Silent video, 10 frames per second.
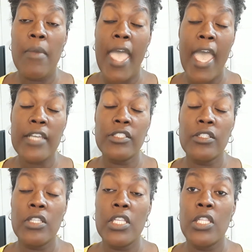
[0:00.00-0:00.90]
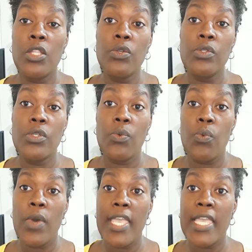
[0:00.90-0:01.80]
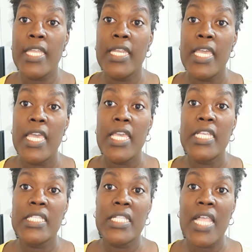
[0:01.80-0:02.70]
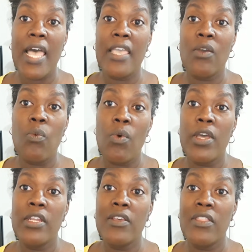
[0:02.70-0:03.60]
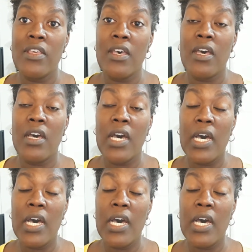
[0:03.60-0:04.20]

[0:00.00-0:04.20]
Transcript: actually losing weight is like one of the